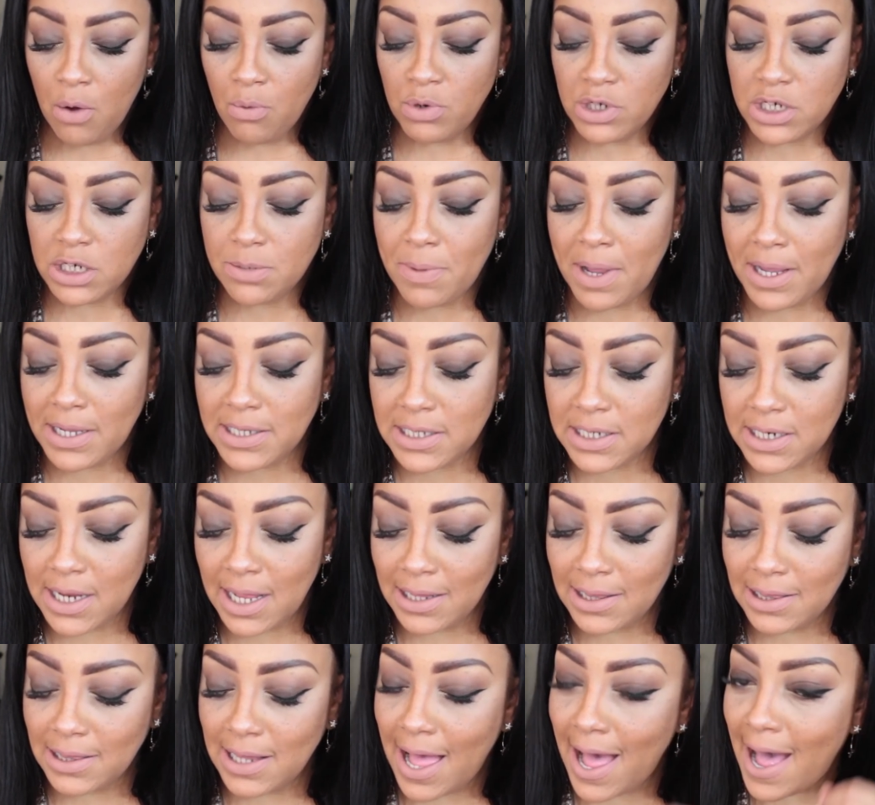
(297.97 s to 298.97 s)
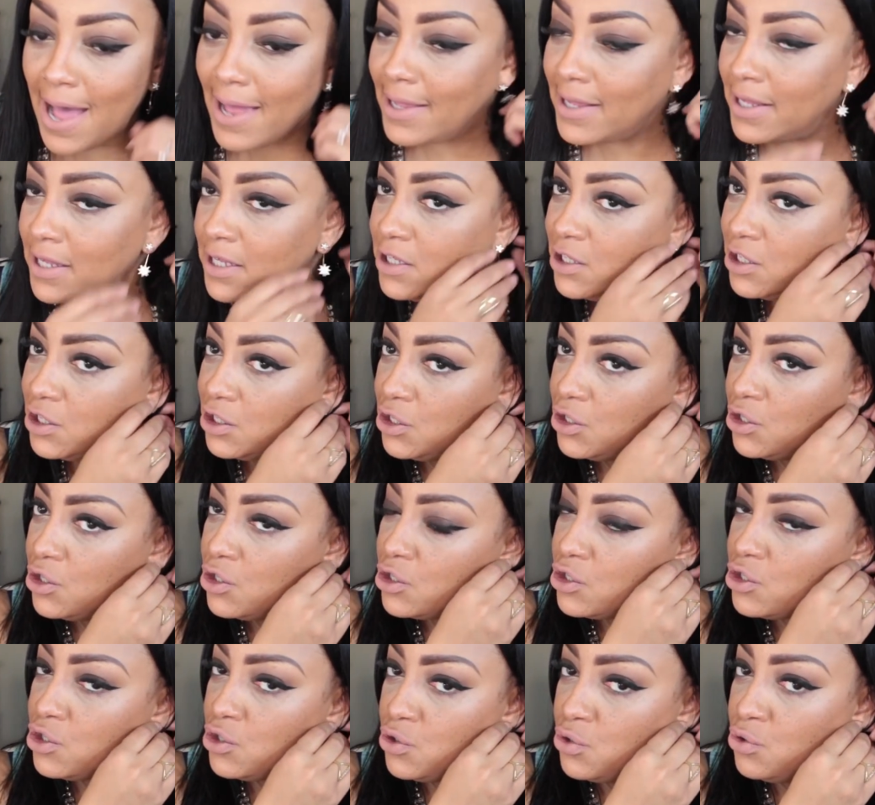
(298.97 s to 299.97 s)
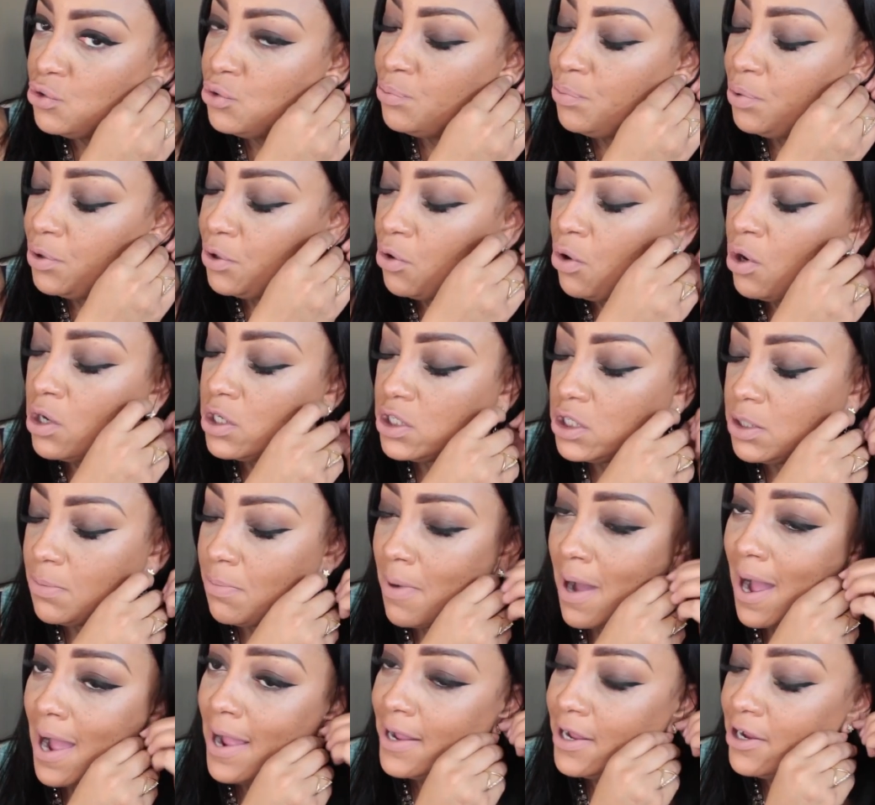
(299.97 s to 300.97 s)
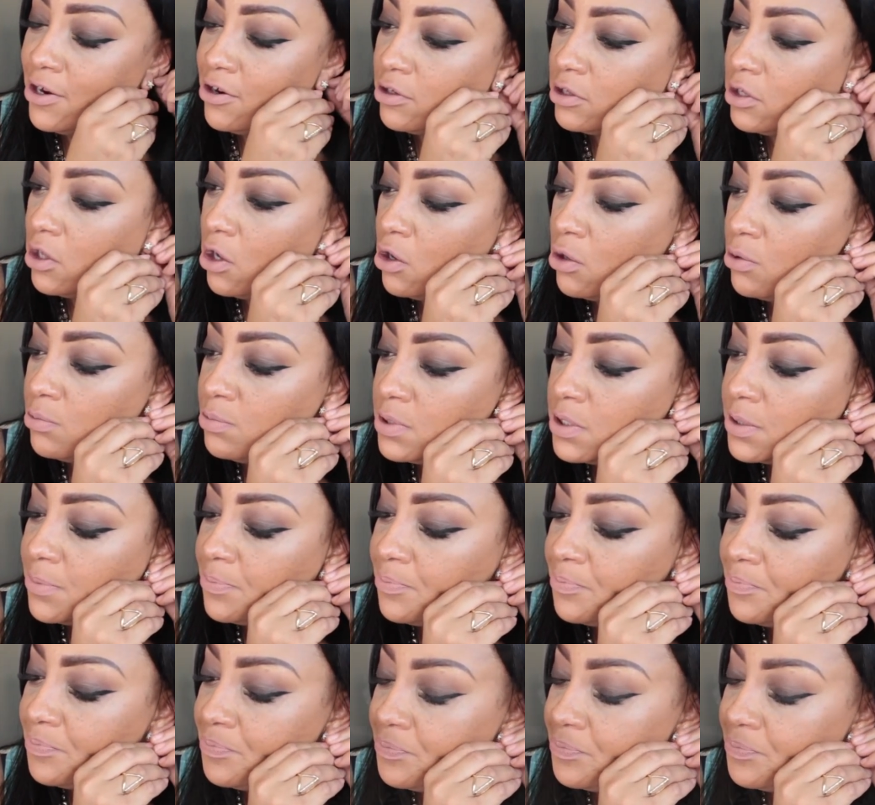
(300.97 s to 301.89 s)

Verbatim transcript: which makes it a lot easier to put onto my earlobes.